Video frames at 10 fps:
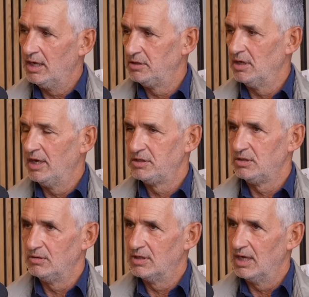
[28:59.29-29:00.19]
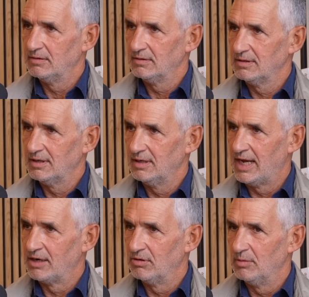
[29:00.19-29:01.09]
I, I, I too get get
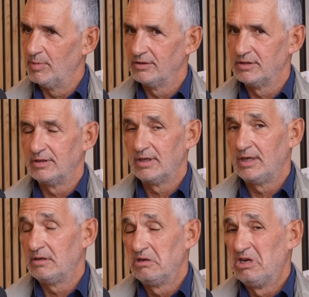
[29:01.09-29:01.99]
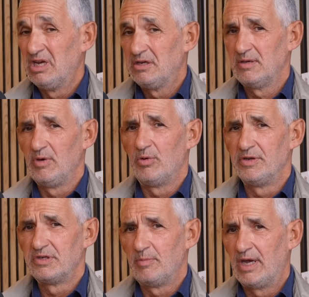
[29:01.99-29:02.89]
angry about it, and similar
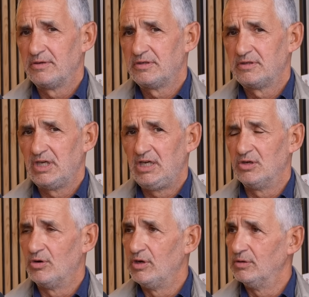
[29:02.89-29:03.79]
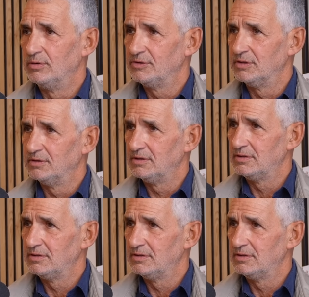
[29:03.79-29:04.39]
ones about seed oils and